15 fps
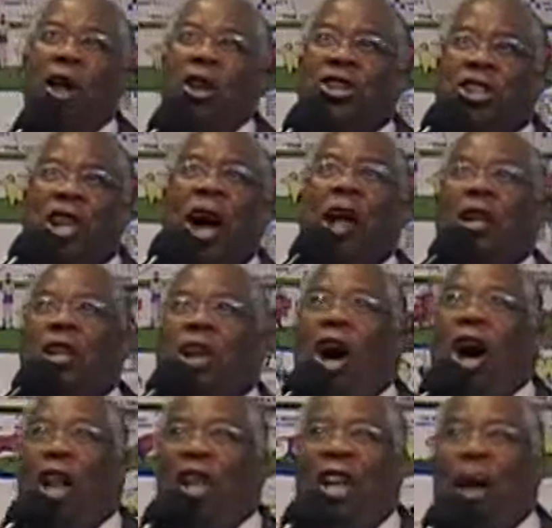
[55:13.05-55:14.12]
you start
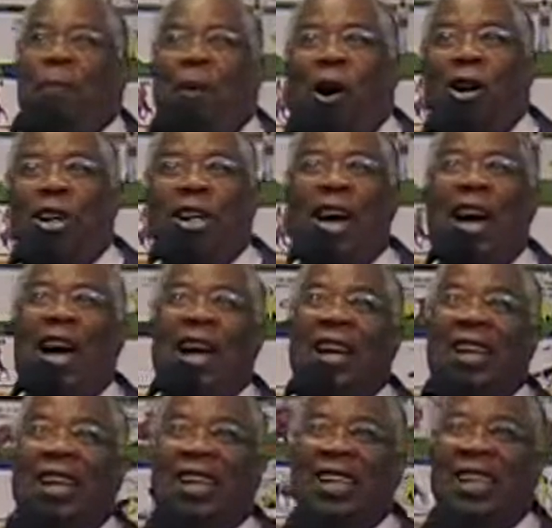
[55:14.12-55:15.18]
calling upon
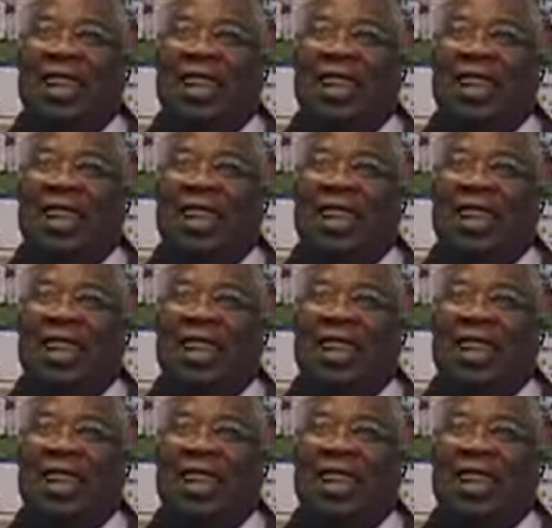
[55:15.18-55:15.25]
God,